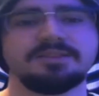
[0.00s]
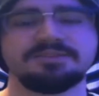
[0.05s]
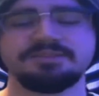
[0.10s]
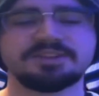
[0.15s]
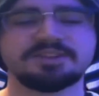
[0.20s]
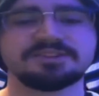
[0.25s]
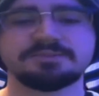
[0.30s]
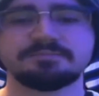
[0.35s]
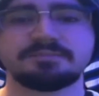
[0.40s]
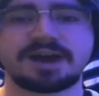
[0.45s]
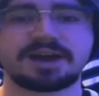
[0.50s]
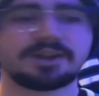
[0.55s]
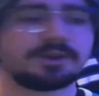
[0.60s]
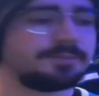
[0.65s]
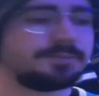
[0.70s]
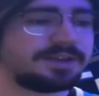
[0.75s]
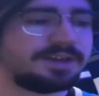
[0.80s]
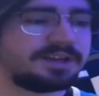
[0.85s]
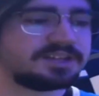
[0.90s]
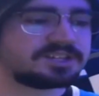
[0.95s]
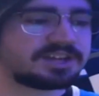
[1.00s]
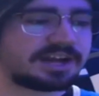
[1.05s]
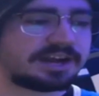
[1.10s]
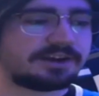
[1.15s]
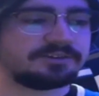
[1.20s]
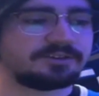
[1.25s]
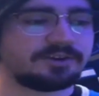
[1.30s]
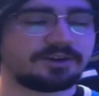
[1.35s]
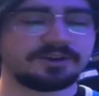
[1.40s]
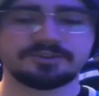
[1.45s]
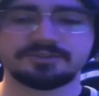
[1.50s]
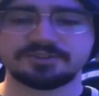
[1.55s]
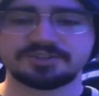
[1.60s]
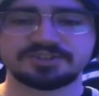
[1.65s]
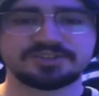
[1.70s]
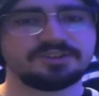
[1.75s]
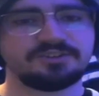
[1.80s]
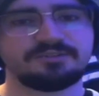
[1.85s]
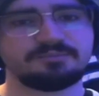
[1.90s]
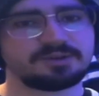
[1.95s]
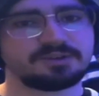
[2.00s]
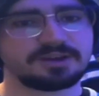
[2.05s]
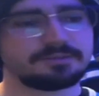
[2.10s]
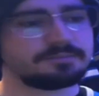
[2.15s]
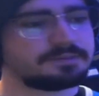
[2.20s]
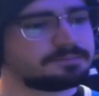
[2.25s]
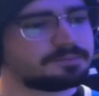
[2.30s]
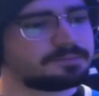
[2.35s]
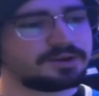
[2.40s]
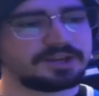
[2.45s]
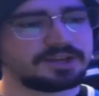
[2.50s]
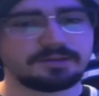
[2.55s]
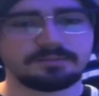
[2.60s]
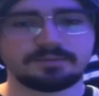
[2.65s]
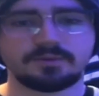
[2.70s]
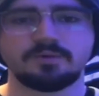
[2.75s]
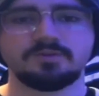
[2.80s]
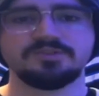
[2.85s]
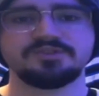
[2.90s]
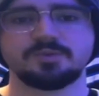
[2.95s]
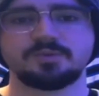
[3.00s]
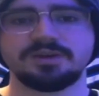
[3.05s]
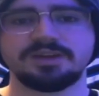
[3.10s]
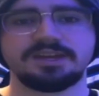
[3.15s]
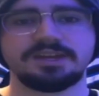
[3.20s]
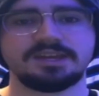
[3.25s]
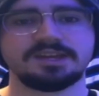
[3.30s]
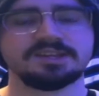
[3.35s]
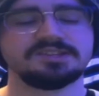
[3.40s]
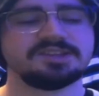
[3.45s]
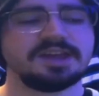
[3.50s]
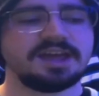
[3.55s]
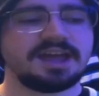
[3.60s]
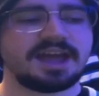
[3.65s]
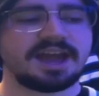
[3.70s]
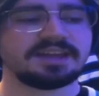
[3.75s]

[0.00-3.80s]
Doesn't matter, because Kyle Connor is still going to be putting up goals the way he is,